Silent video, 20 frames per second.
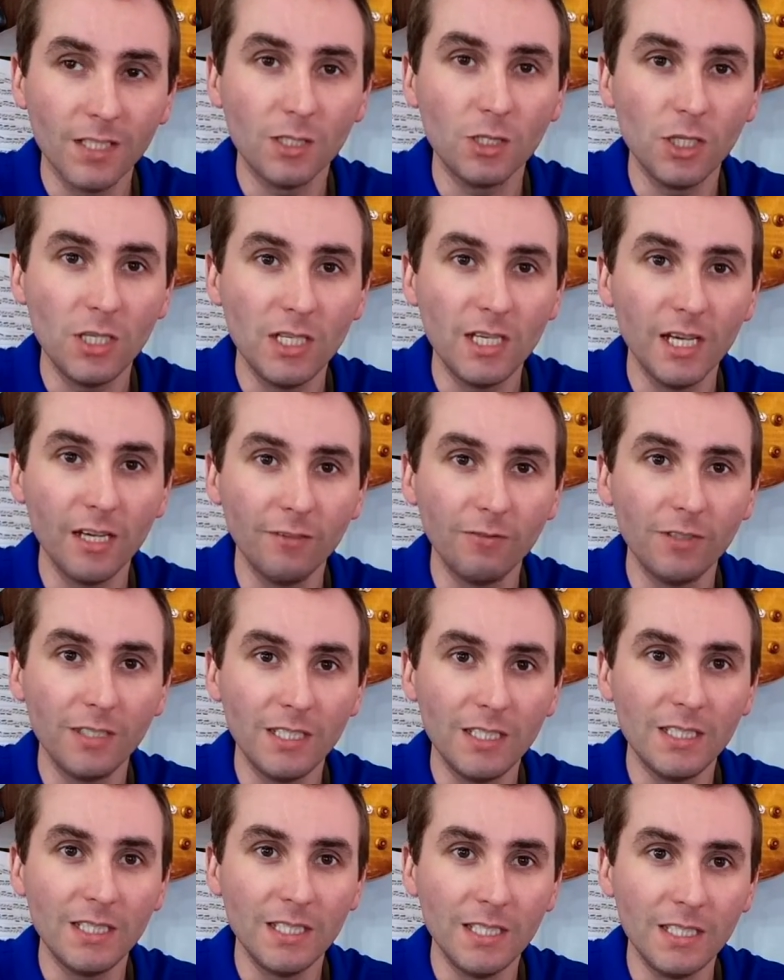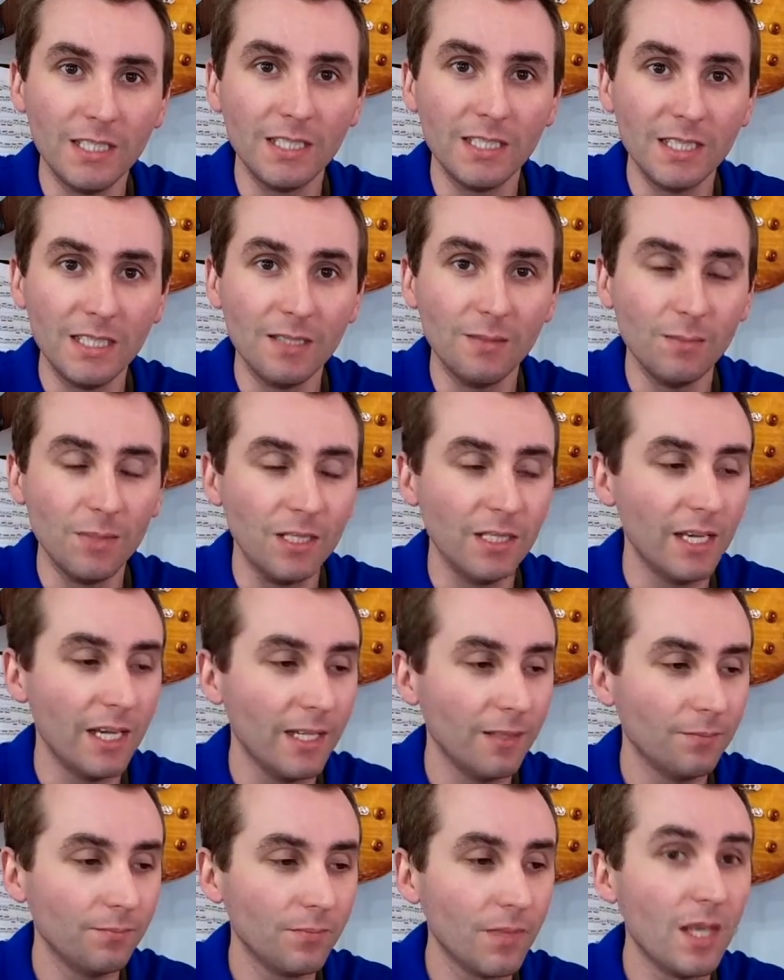G, F, E, D, C, B, A.